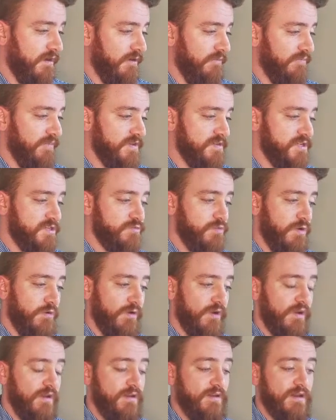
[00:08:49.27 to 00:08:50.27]
This is what we're
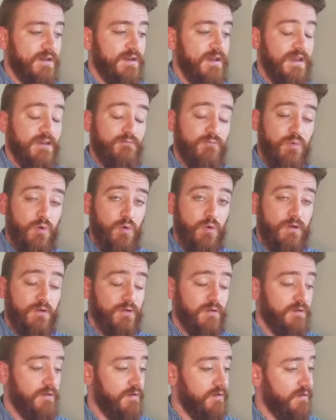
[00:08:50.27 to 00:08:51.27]
going to need to import.
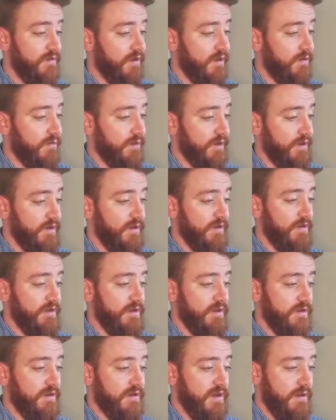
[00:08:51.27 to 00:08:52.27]
We're going to
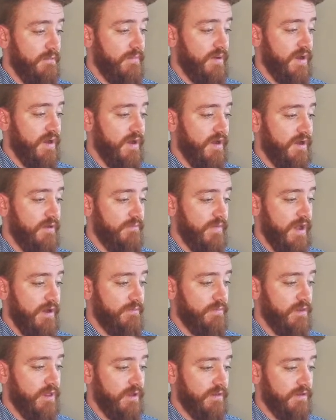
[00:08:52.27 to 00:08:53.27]
need numpy
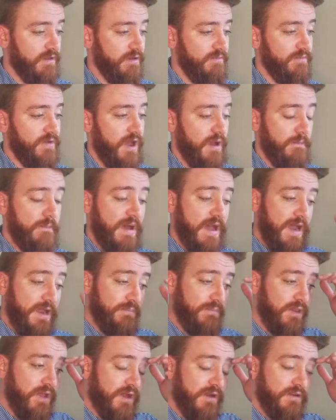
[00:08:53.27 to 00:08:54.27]

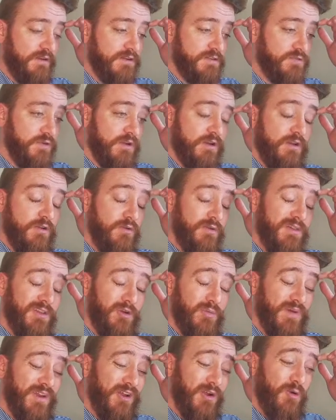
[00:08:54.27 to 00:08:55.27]
matplotlib.pyplot because we're going to do a
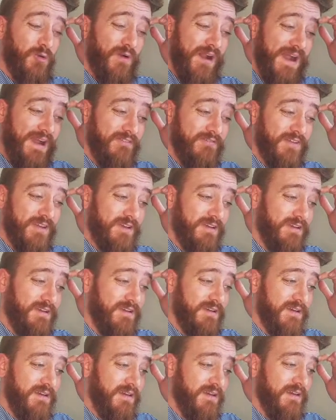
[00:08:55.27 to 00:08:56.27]
little bit of graphing,
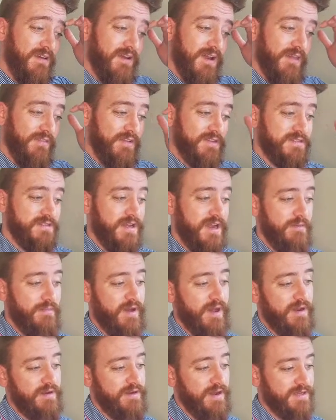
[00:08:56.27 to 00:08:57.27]
and then
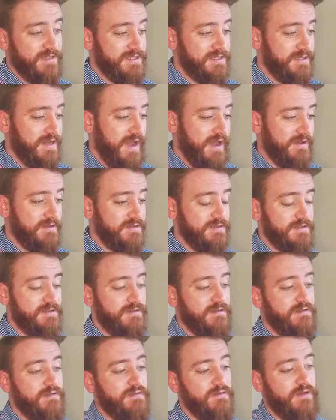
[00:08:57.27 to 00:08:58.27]
scipy.stats.
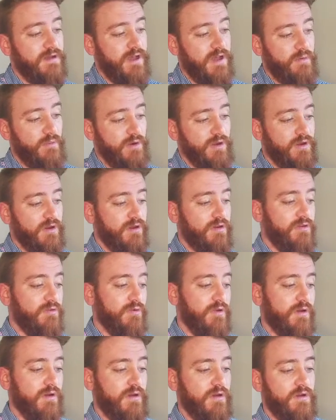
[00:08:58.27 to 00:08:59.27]
We're going to
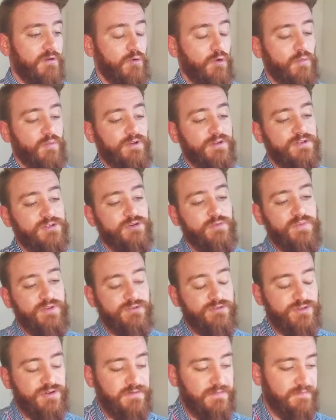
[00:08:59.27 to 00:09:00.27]
do a normal
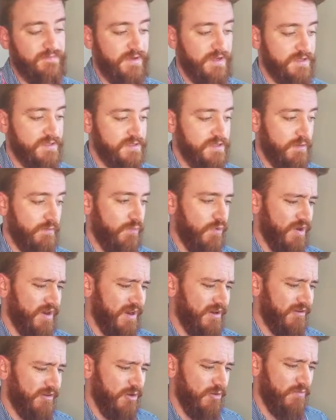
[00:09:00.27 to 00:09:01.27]
distribution at some point.
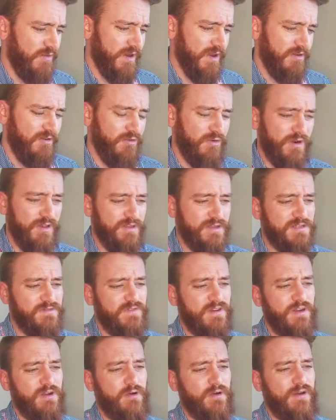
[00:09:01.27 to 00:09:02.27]
I don't know if we get to it in this
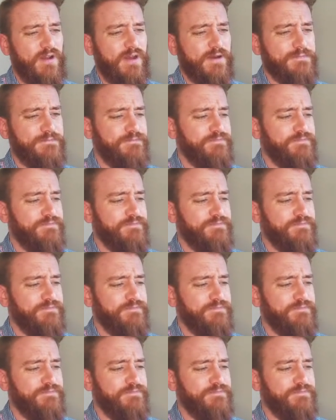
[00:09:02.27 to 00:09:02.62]
video or not.